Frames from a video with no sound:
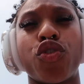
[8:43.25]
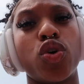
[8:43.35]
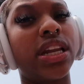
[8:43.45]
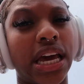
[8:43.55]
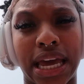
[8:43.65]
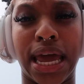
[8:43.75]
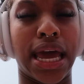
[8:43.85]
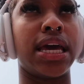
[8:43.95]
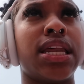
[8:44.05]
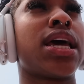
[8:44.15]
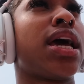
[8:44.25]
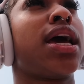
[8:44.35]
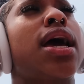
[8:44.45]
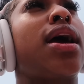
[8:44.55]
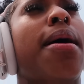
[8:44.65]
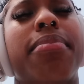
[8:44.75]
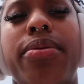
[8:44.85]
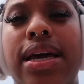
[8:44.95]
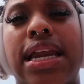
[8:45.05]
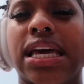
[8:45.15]
Full day ahead,
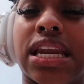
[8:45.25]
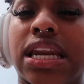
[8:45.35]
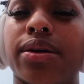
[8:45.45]
but we gotta get it